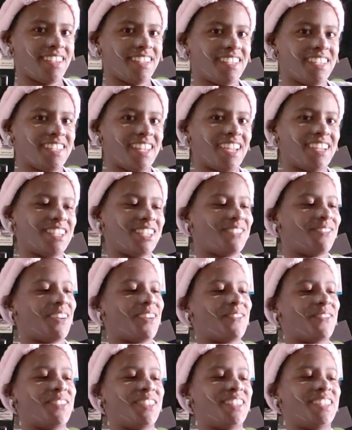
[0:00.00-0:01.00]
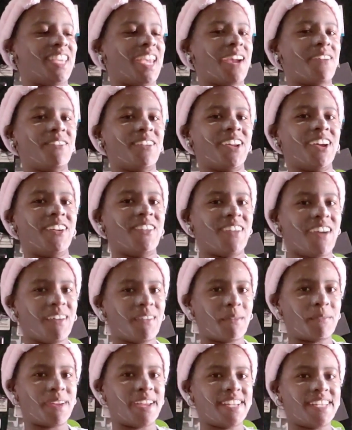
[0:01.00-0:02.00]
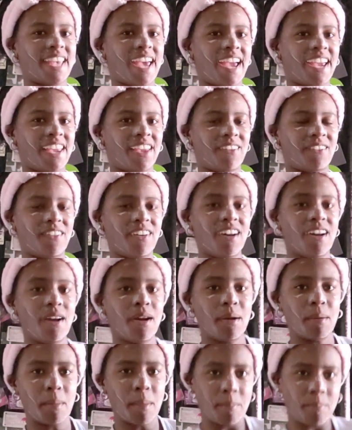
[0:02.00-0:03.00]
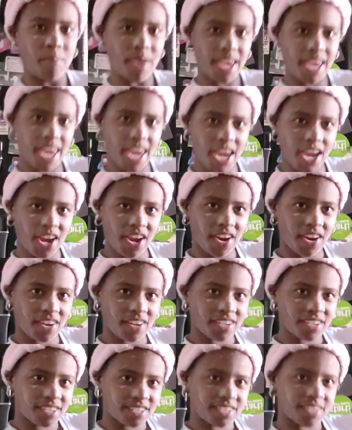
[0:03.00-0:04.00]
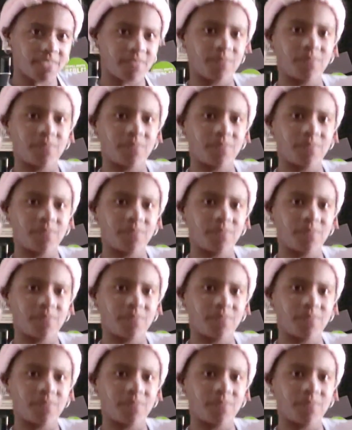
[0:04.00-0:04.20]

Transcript: She's like, just wait for this camera to go off. I'm gonna attack you. With big ears.